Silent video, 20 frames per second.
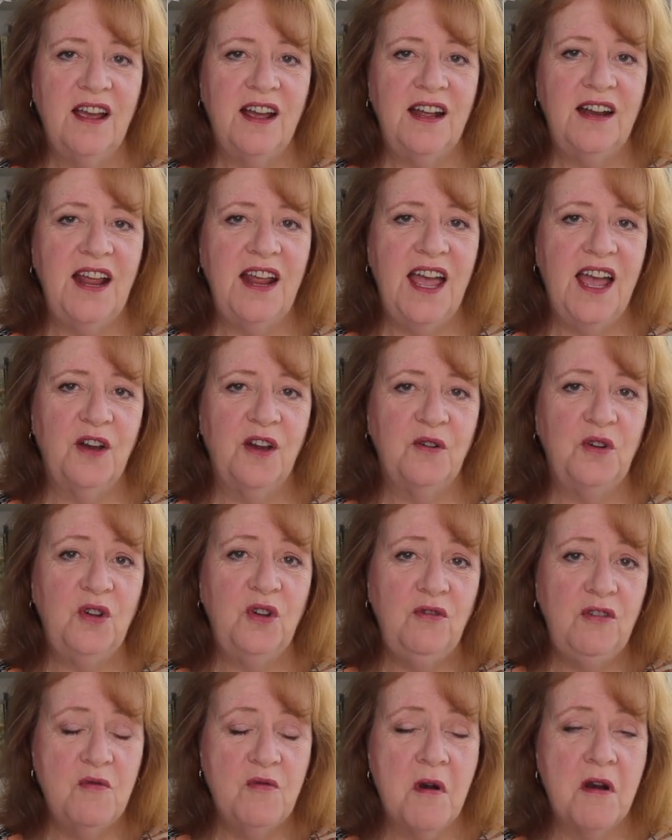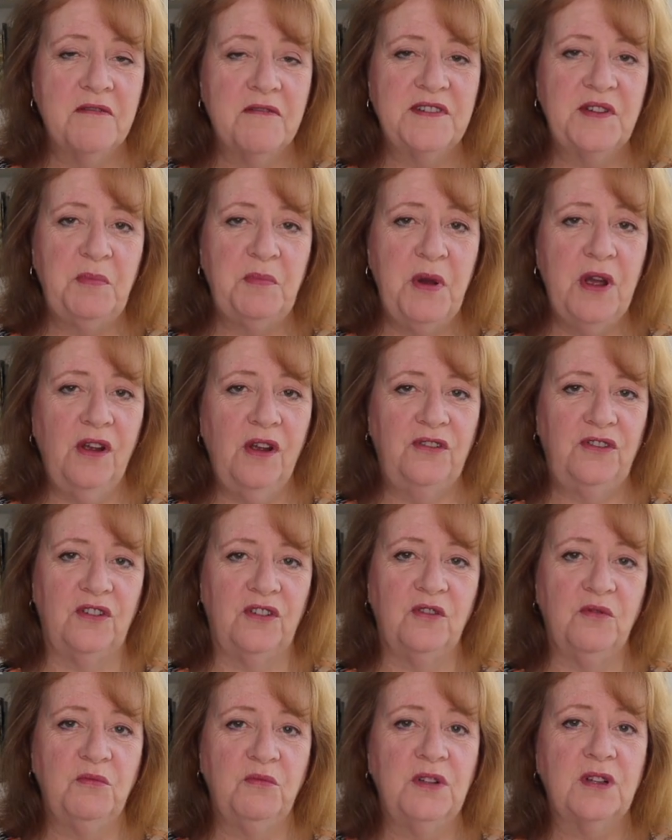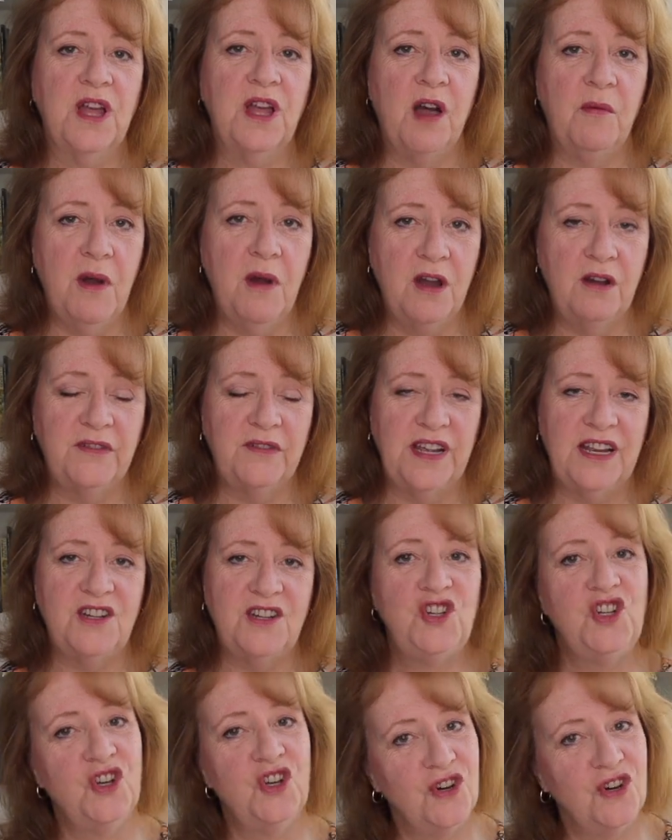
and how who you are as a person will come over into